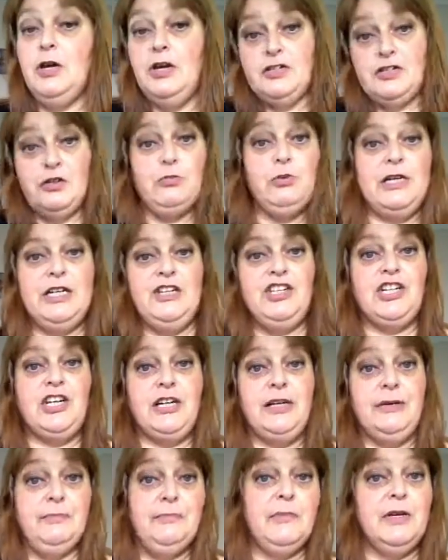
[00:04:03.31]
a
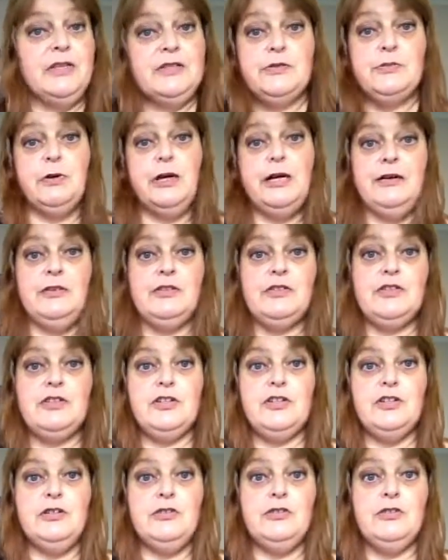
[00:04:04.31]
squeegee as well
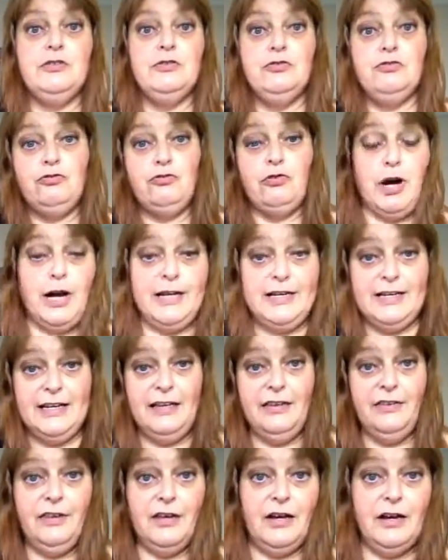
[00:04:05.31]
to dry
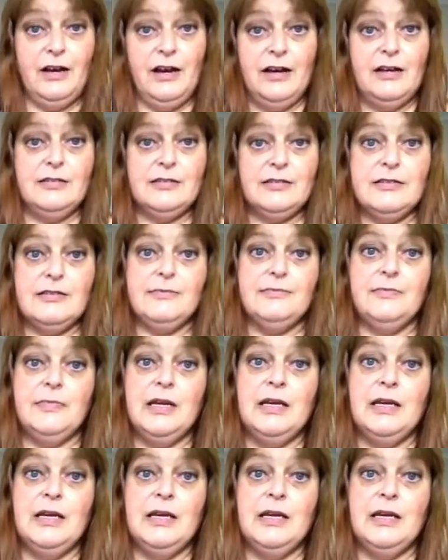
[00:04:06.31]
down the glass.